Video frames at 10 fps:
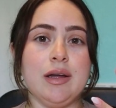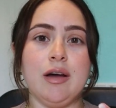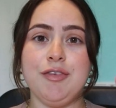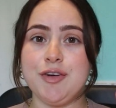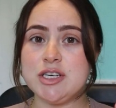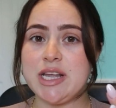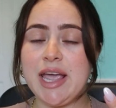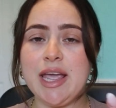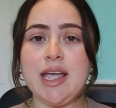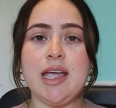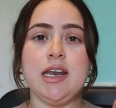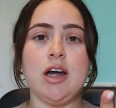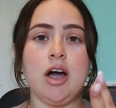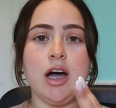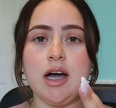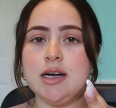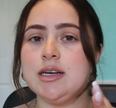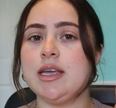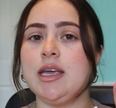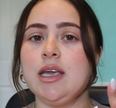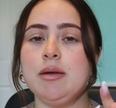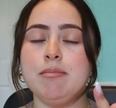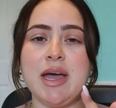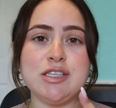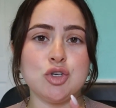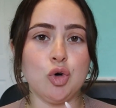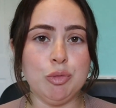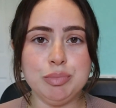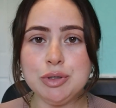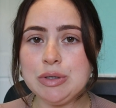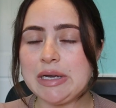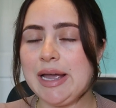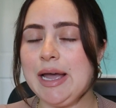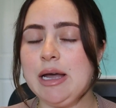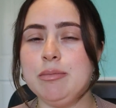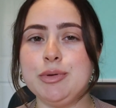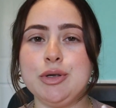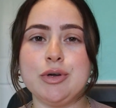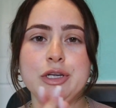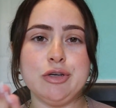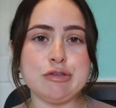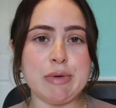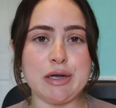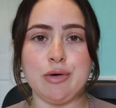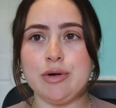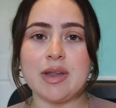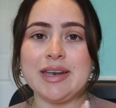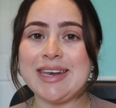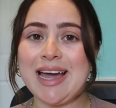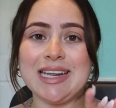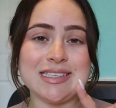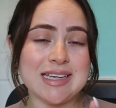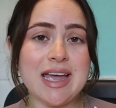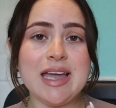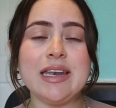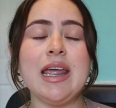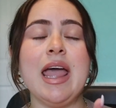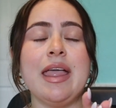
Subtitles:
first aid, Anki, med school boot camp. You could use my code 9010.